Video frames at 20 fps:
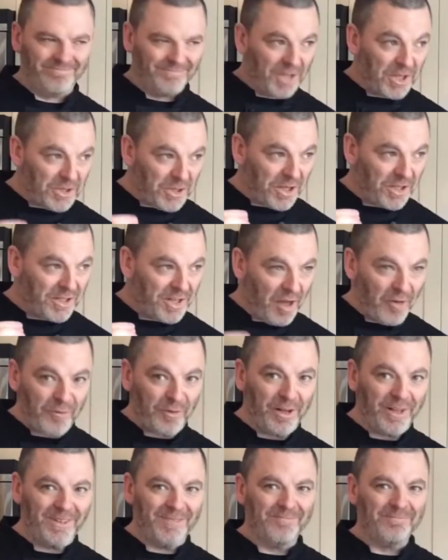There's a
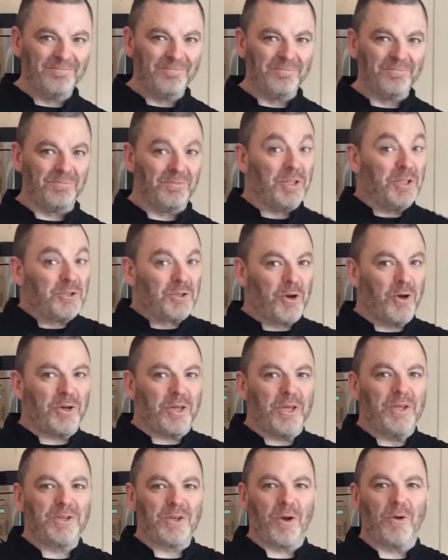definite, these
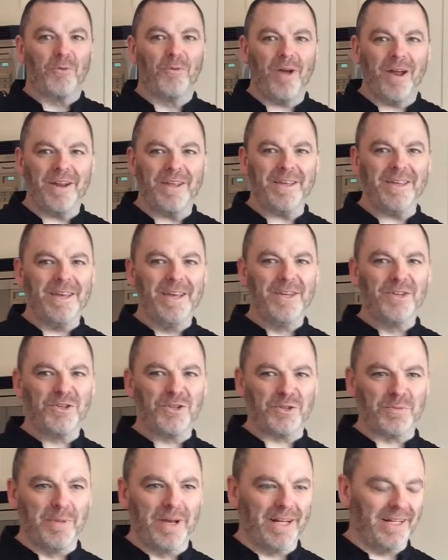cookies are ready
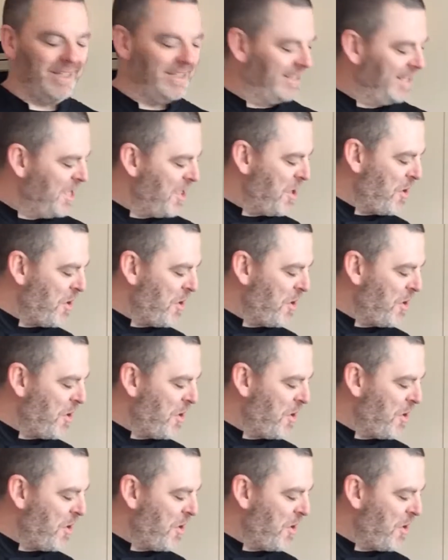smell.